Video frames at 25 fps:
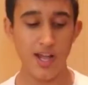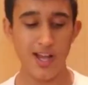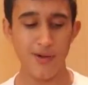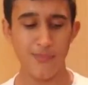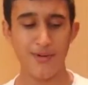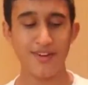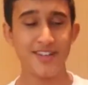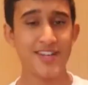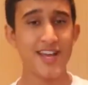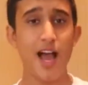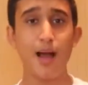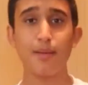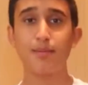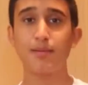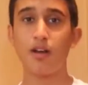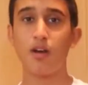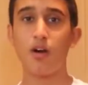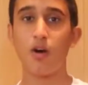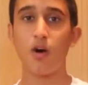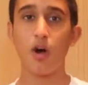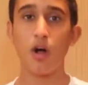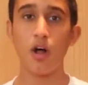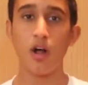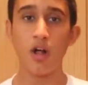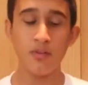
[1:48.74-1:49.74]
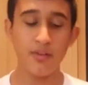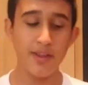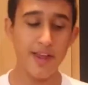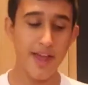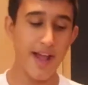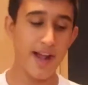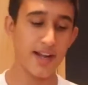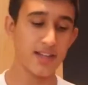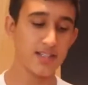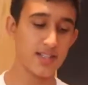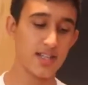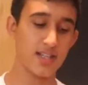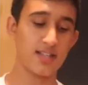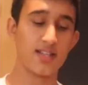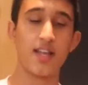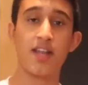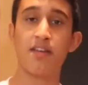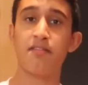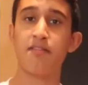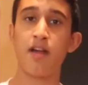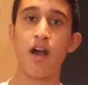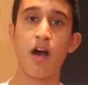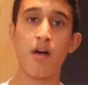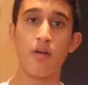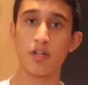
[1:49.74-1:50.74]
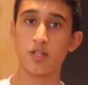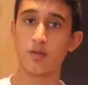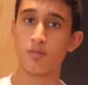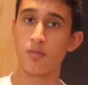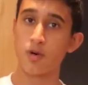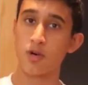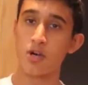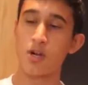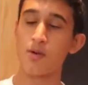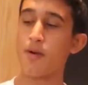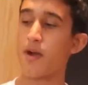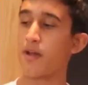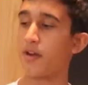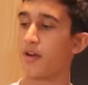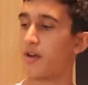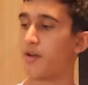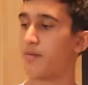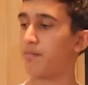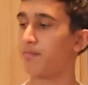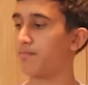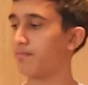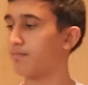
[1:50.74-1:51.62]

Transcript: like. We tapped out all the excess and now let's pour our batter.